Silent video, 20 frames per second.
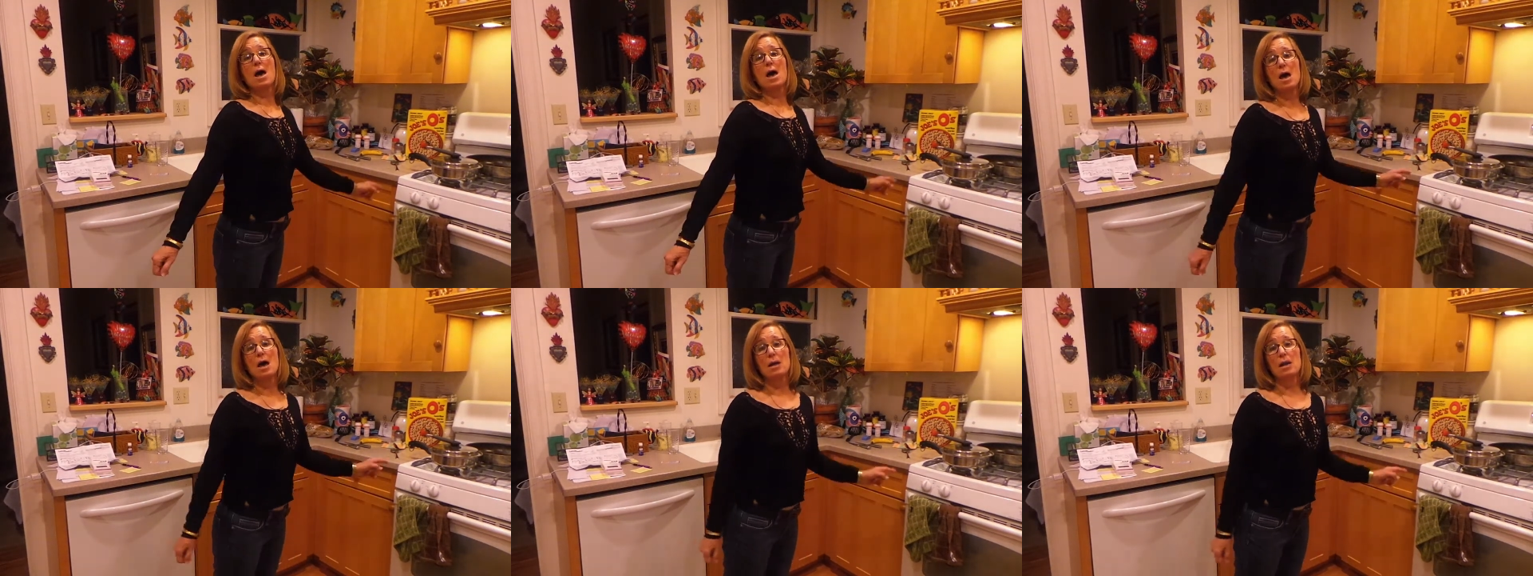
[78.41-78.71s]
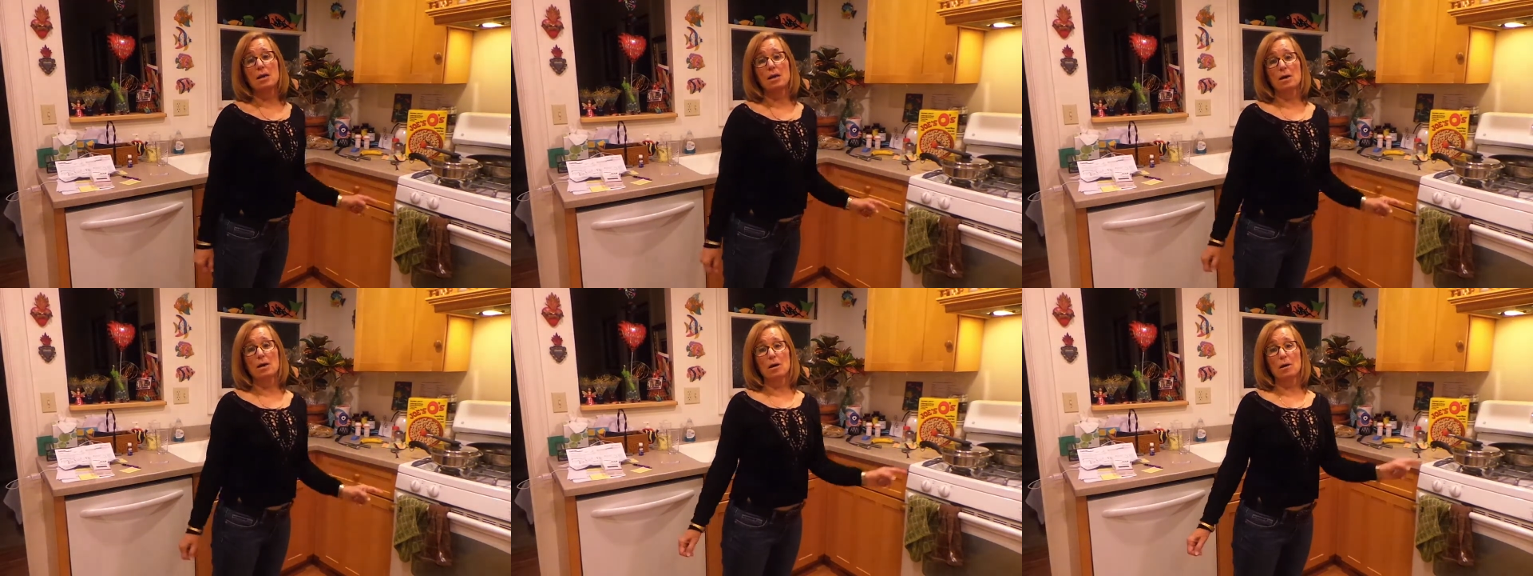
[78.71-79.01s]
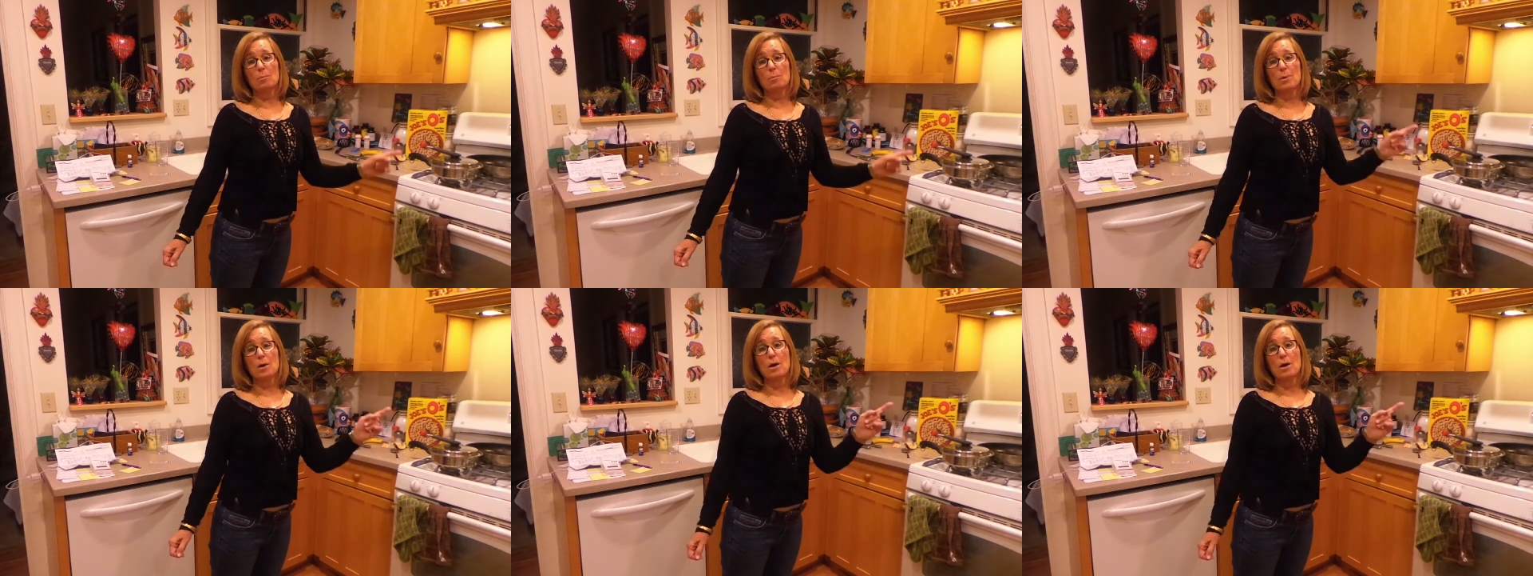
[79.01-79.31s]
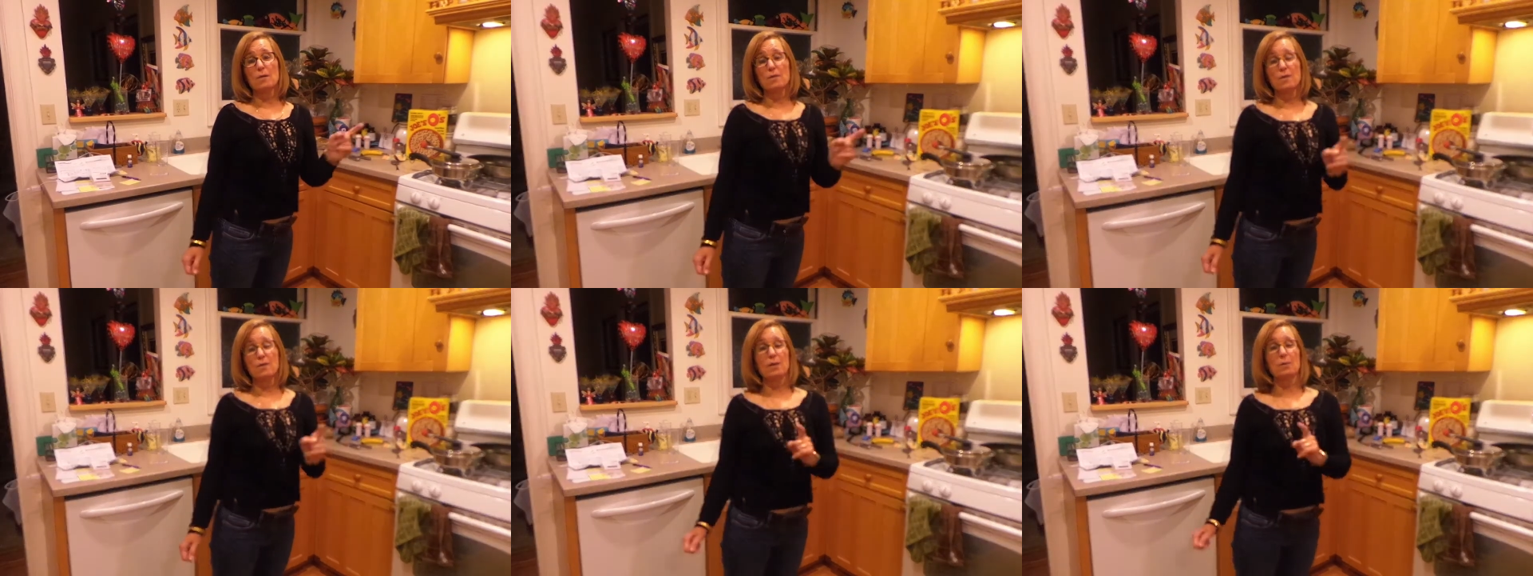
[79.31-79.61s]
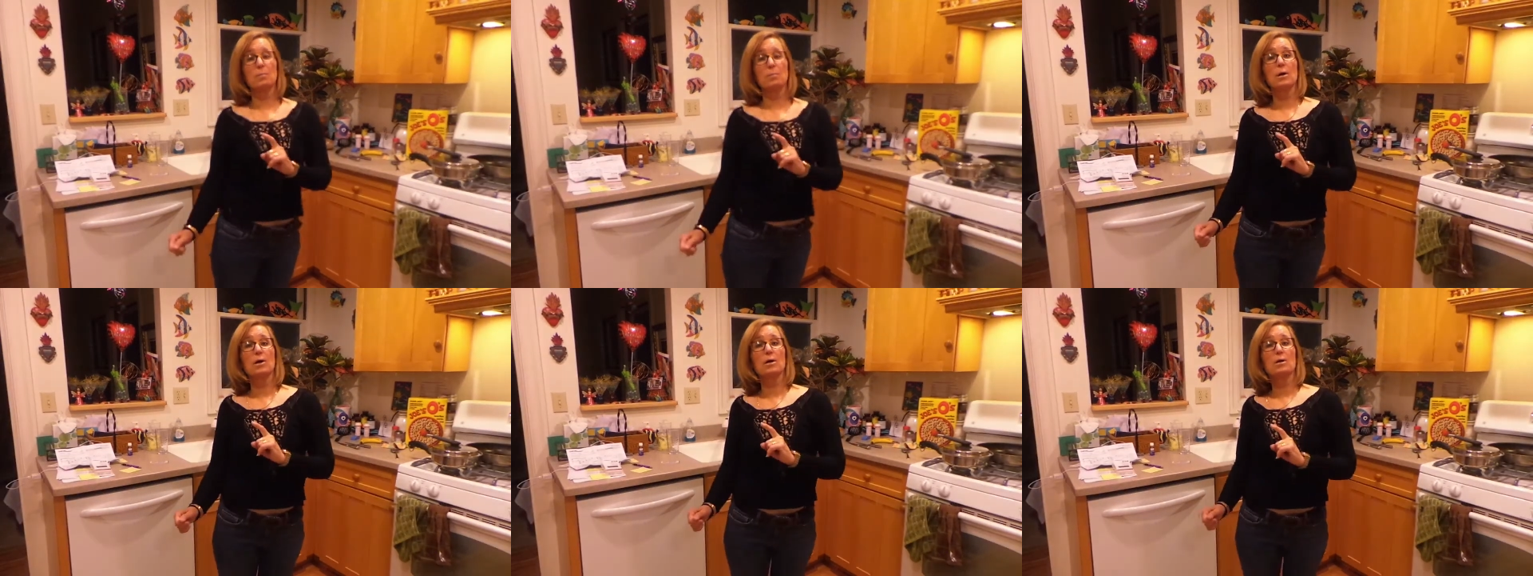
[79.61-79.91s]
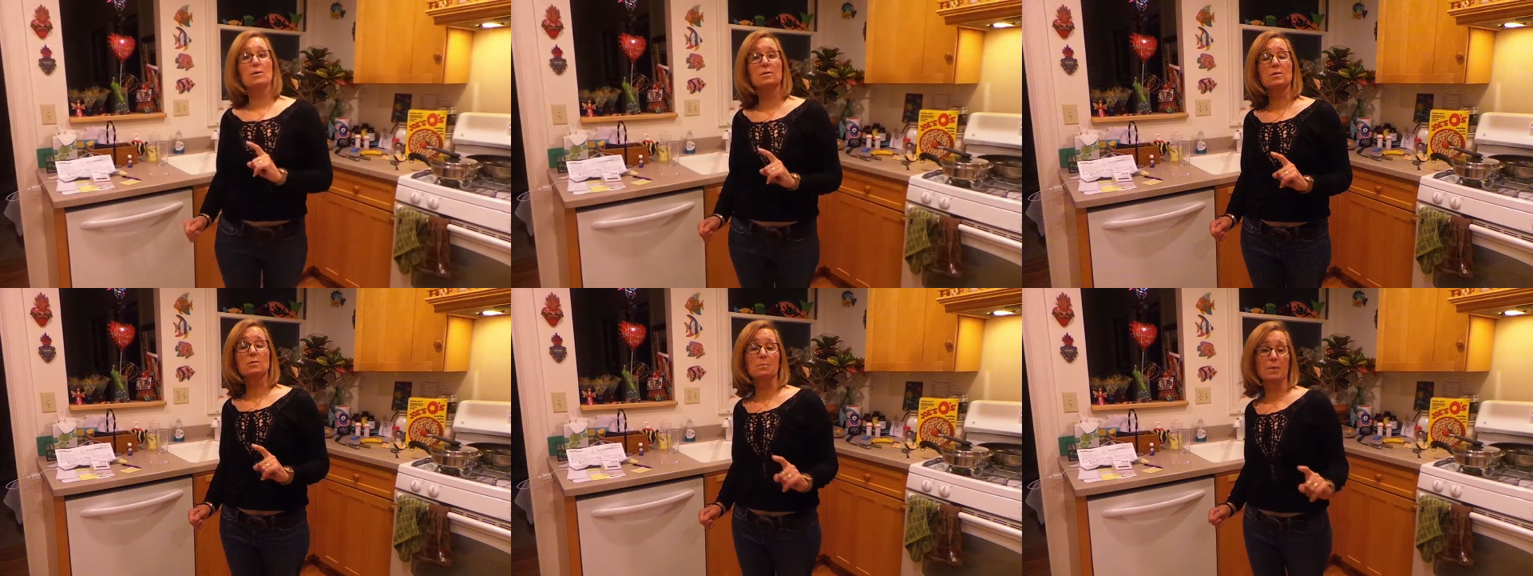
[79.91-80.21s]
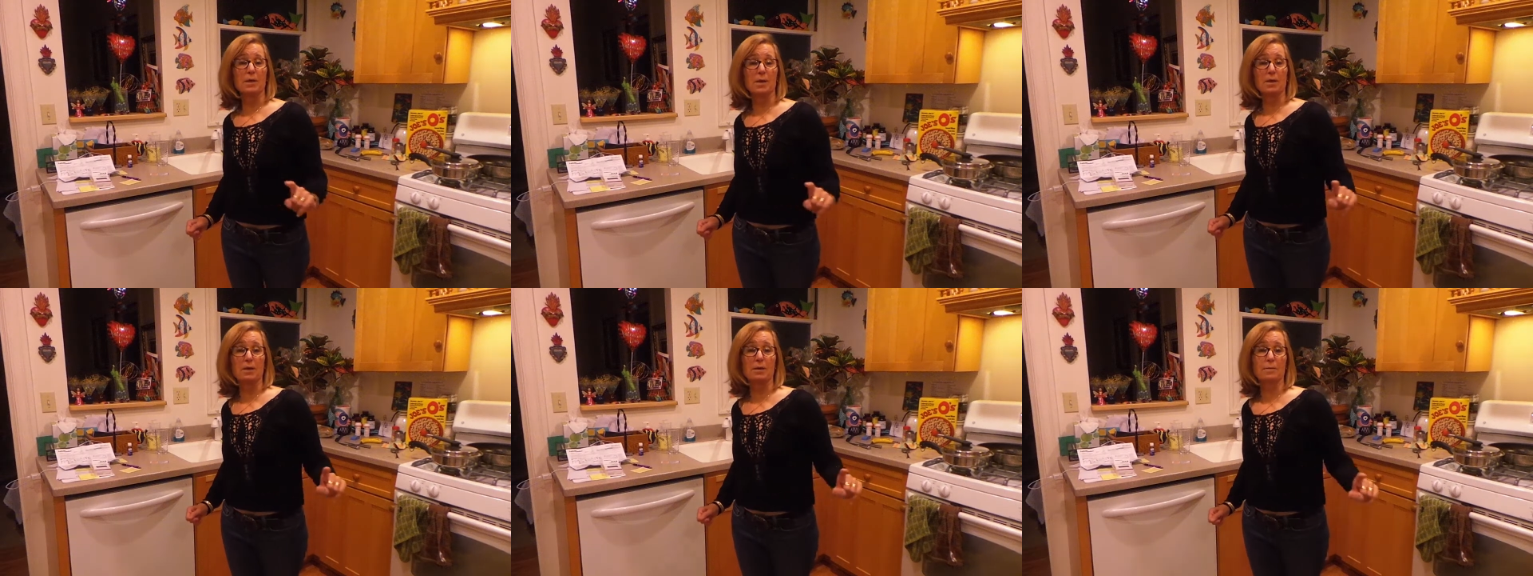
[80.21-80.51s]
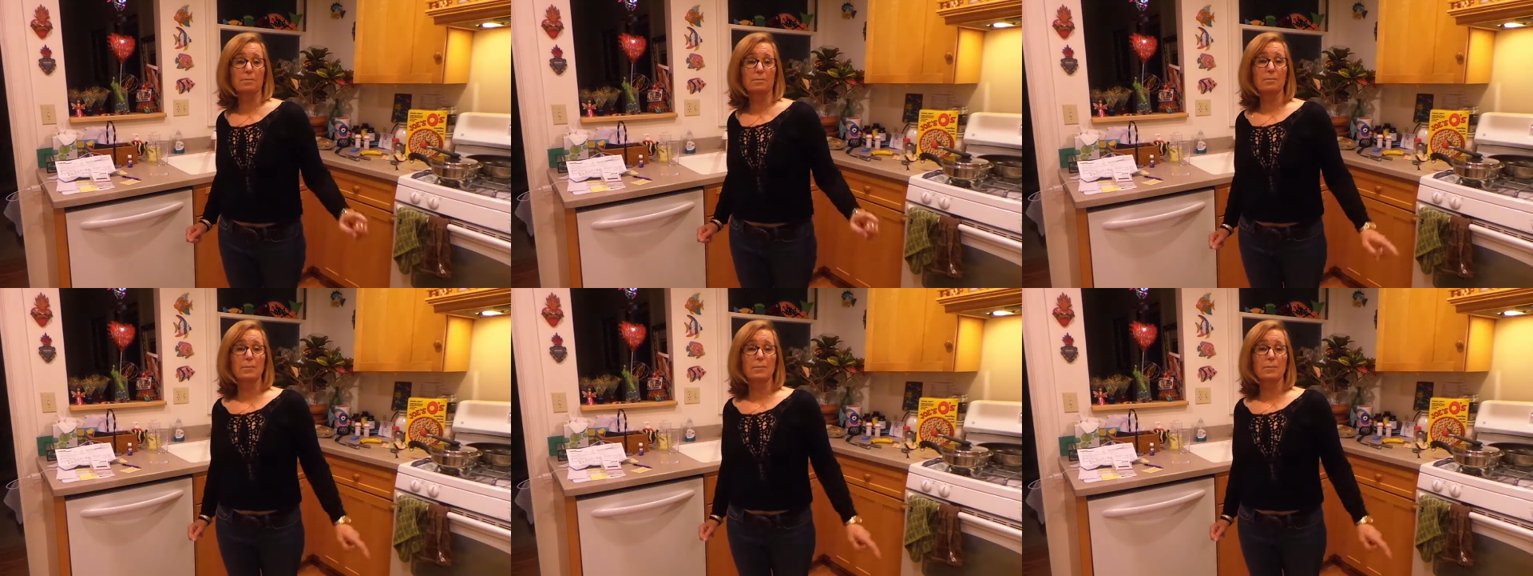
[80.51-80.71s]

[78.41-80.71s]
and help them speak.